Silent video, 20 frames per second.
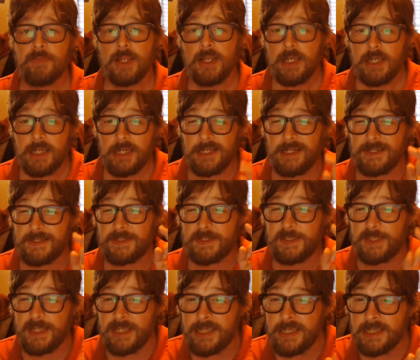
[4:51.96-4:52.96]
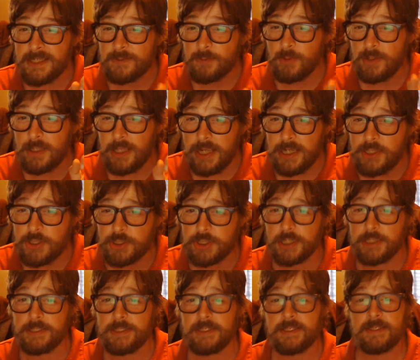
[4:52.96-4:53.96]
It is these
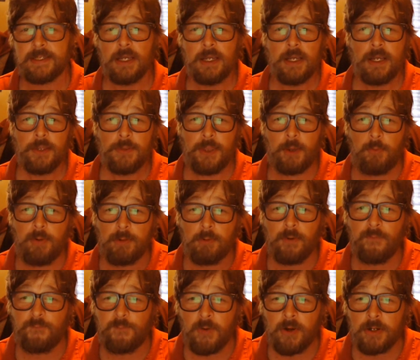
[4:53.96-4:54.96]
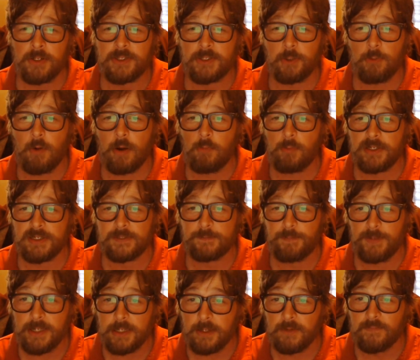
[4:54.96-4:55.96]
relations that we refer to when we
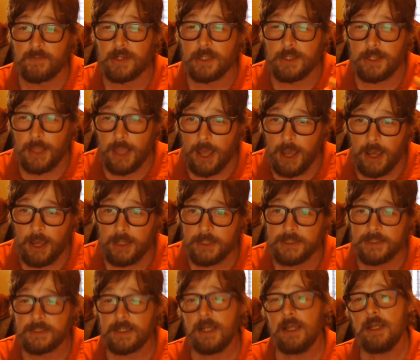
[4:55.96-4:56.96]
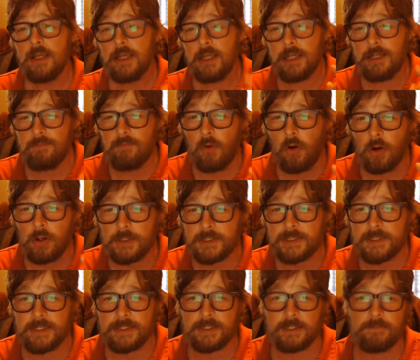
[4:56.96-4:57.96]
speak of class in
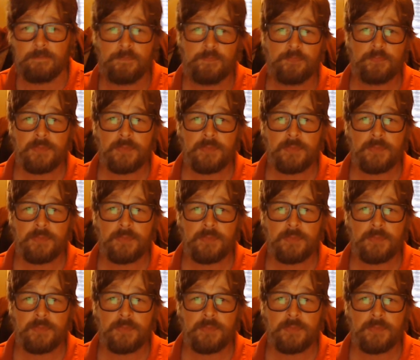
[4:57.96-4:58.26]
Marxism.